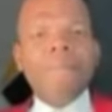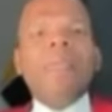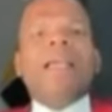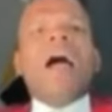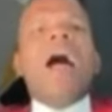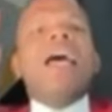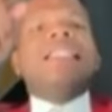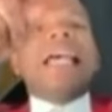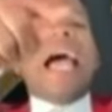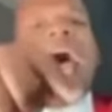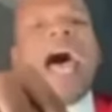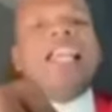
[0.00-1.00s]

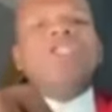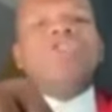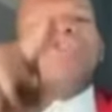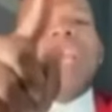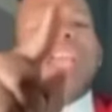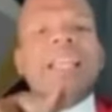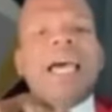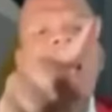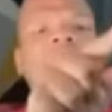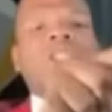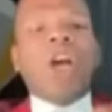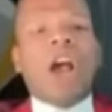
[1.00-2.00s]
Because as Jean
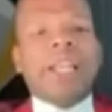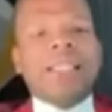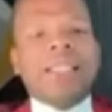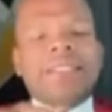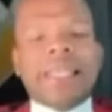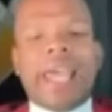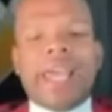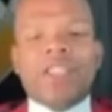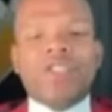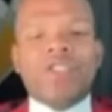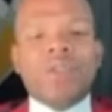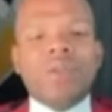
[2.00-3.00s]
and attorney
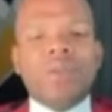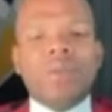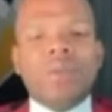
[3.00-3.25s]
says,